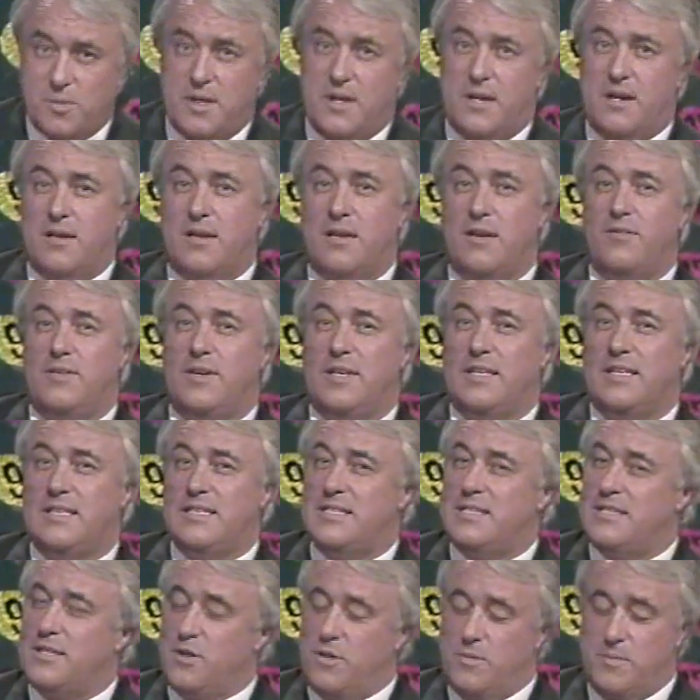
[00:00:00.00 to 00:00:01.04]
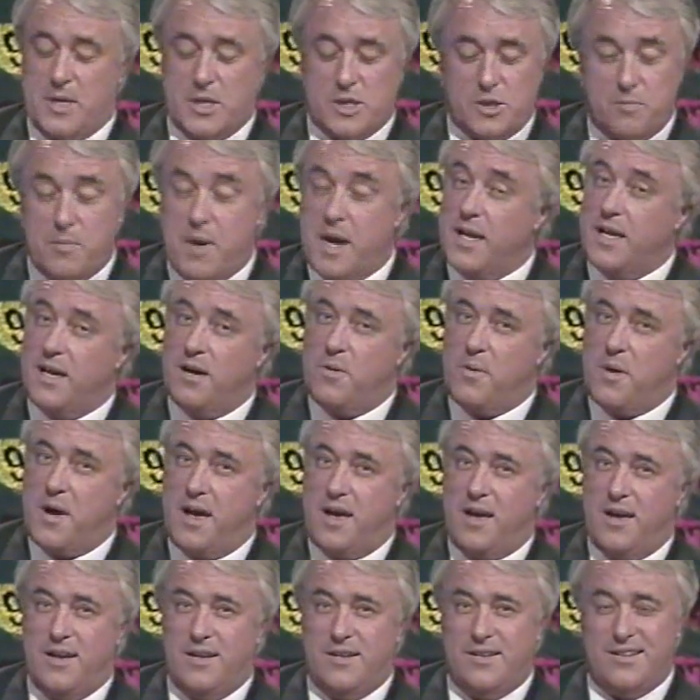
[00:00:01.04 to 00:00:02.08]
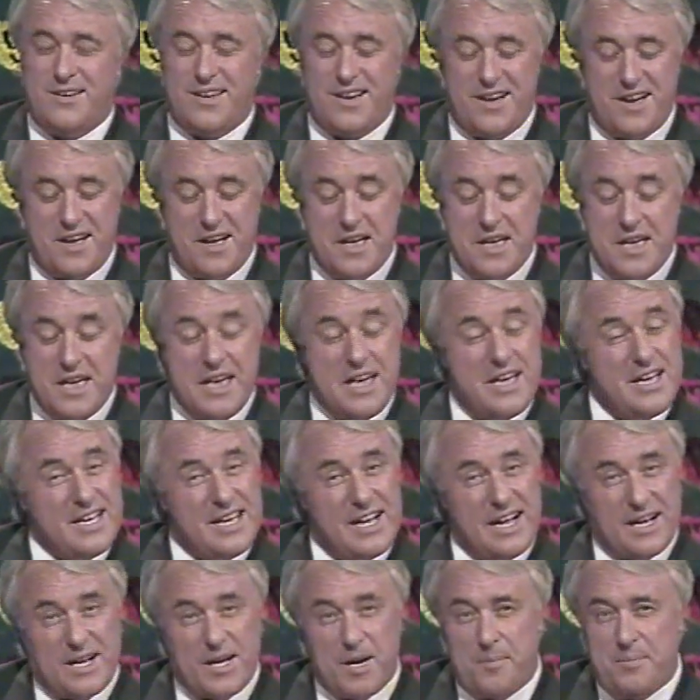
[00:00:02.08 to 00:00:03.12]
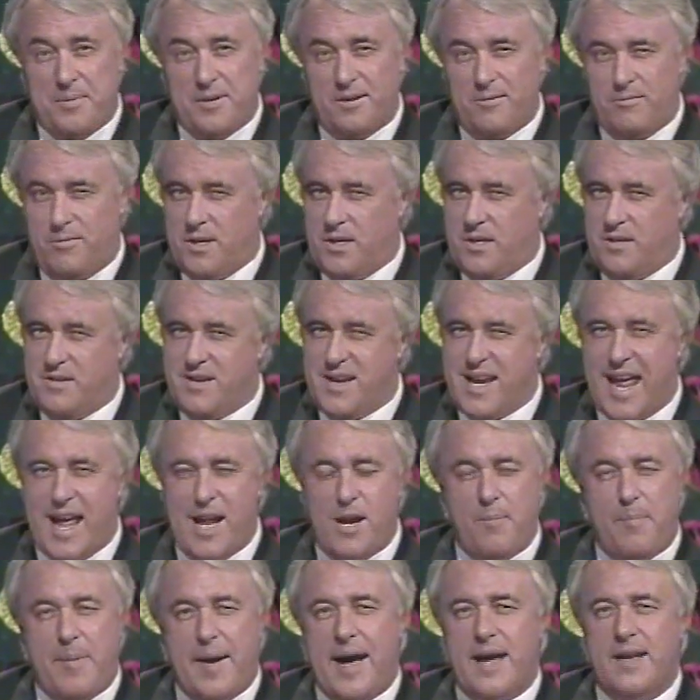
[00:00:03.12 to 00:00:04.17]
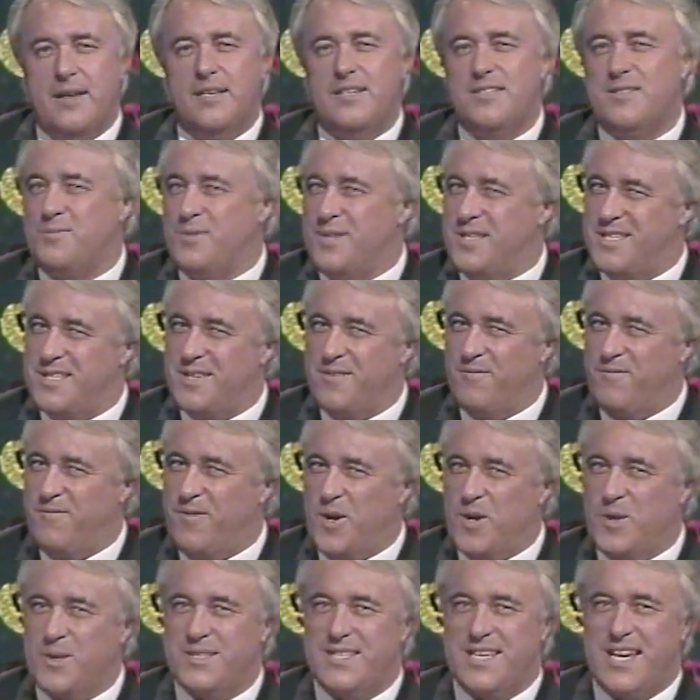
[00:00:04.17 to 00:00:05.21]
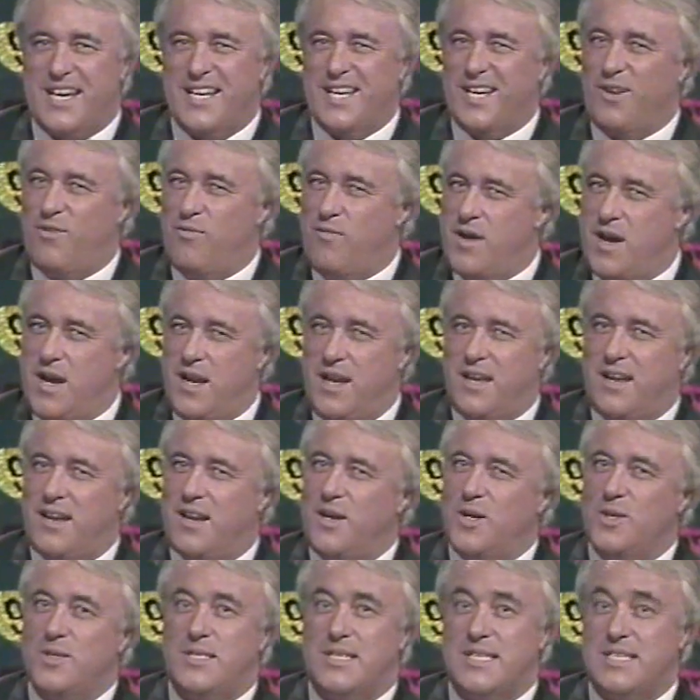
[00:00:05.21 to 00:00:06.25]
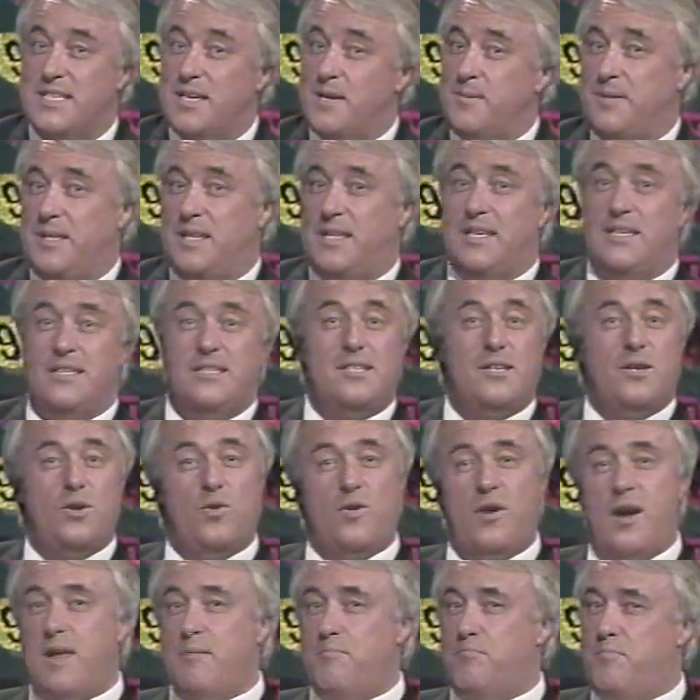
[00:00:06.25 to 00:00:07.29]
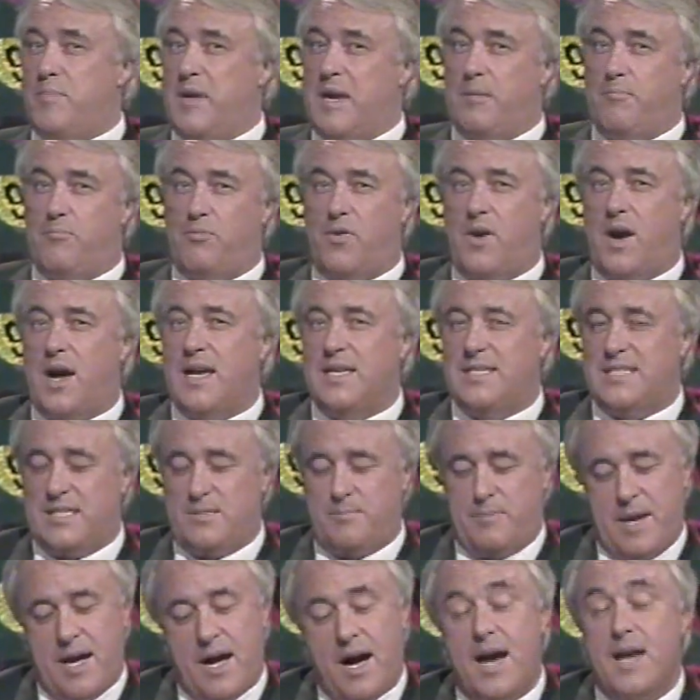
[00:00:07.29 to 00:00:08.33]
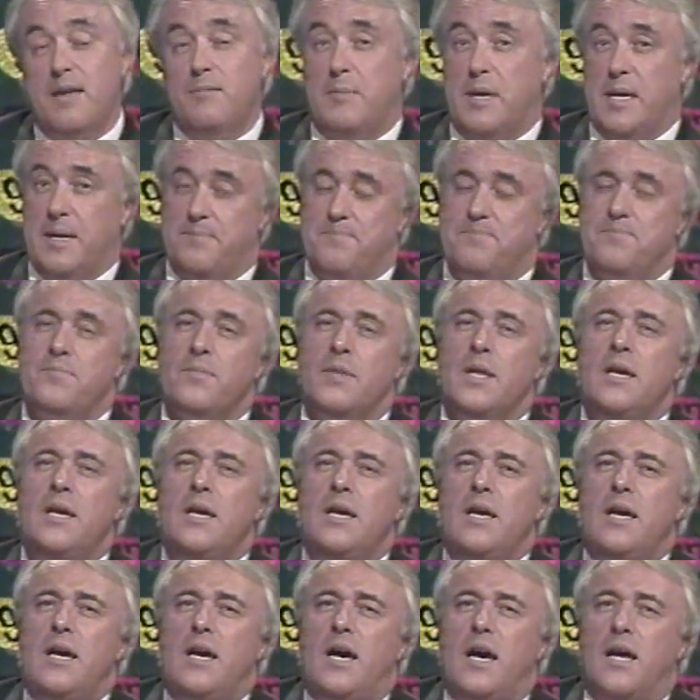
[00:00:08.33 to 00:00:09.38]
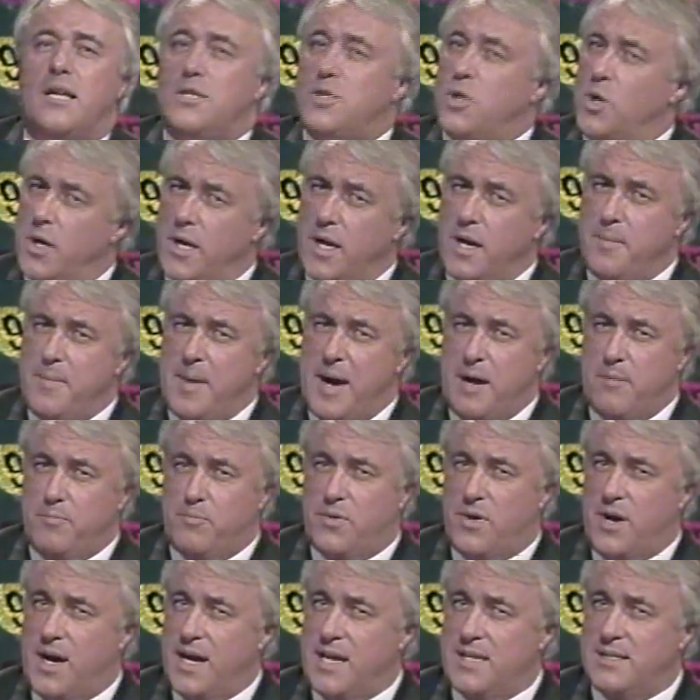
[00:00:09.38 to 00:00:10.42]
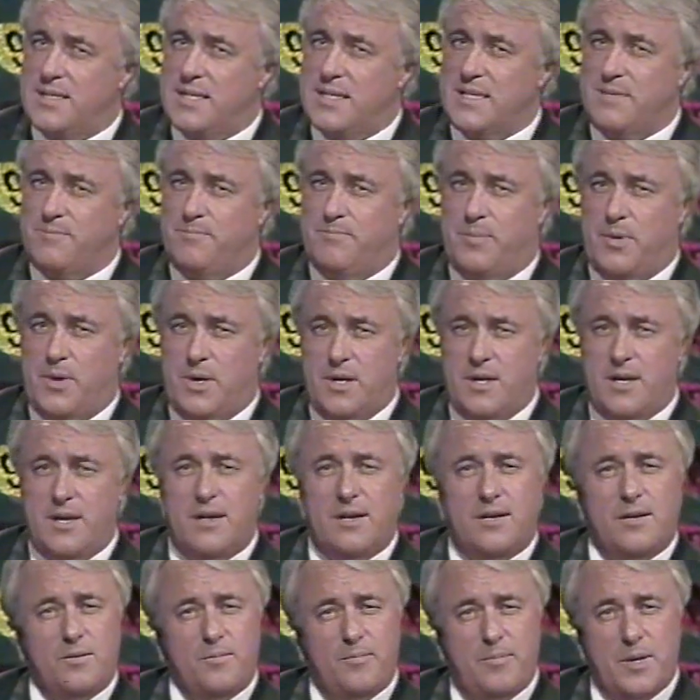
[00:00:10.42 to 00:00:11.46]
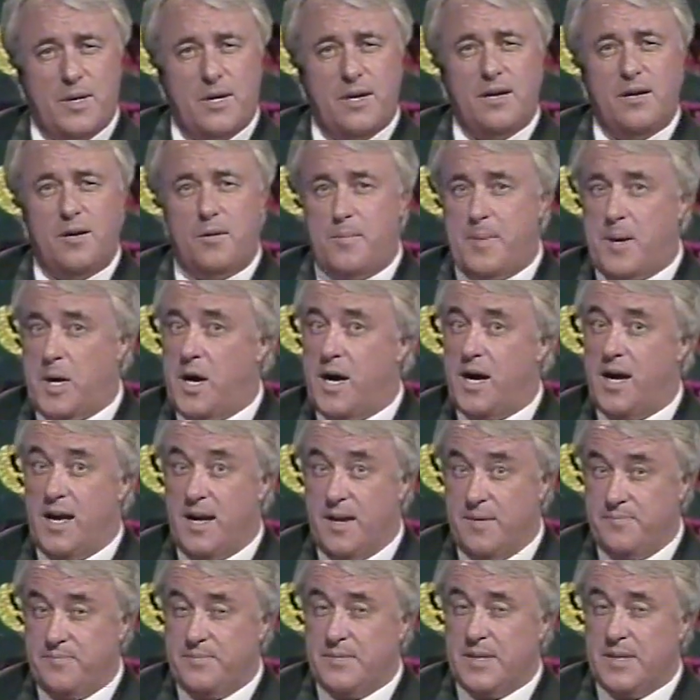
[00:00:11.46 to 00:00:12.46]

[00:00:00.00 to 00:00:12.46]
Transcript: we are giving so much money away and uh, a couple of real nail biters with some folks getting really close to some of these great big prizes behind me. And talking about prizes, boy oh boy oh boy.